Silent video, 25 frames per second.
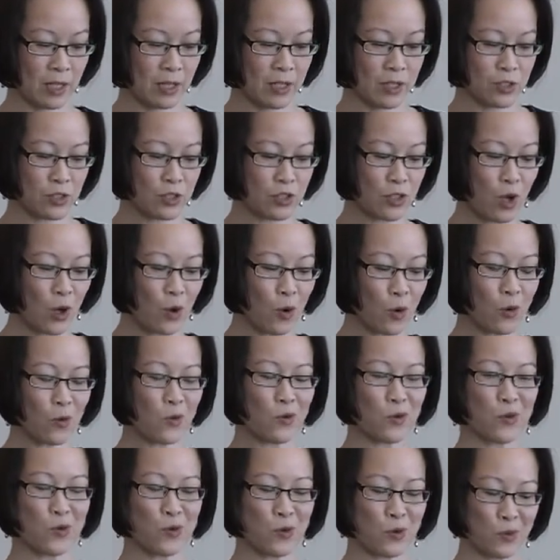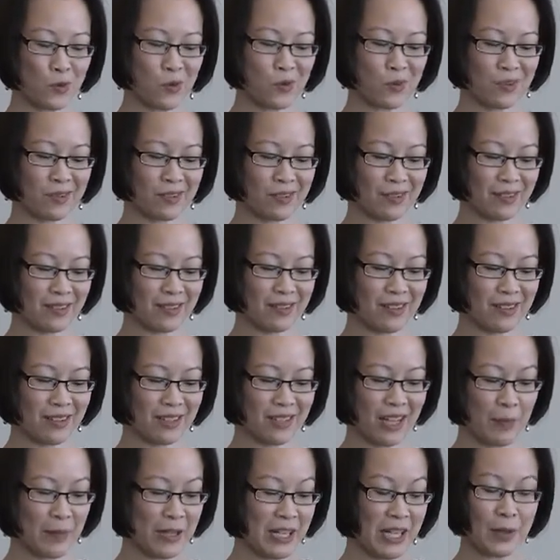So Gu
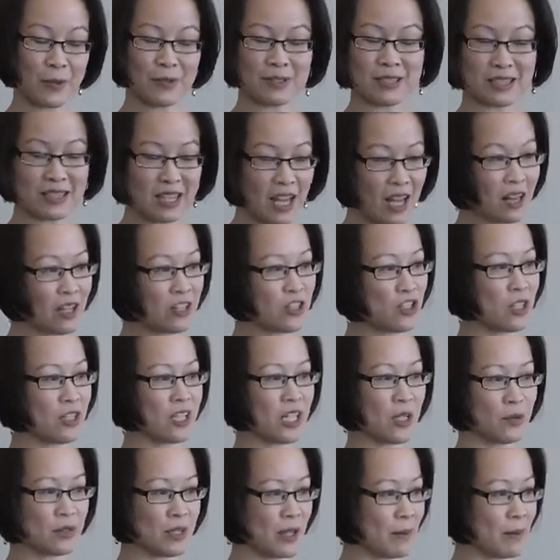I mean, he was intelligent, he was